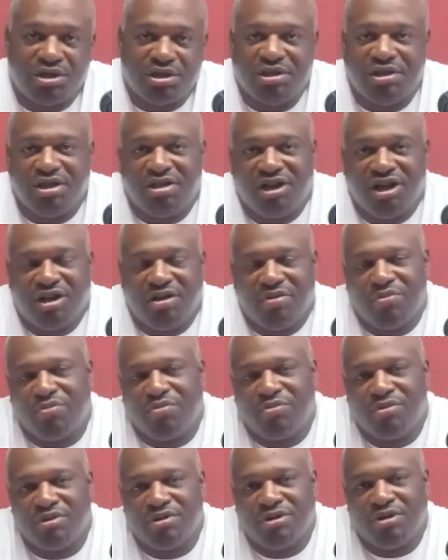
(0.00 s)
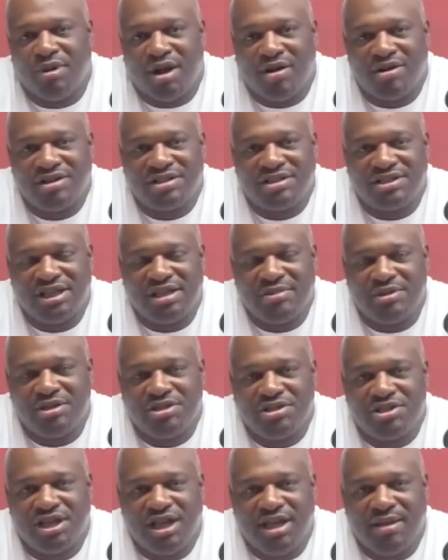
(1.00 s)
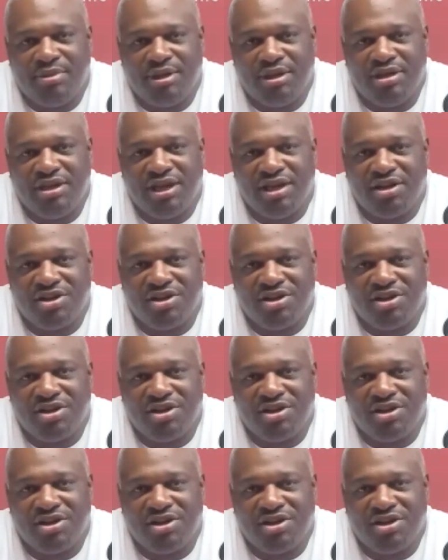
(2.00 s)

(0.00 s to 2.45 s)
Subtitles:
Nobody on this team this year had been there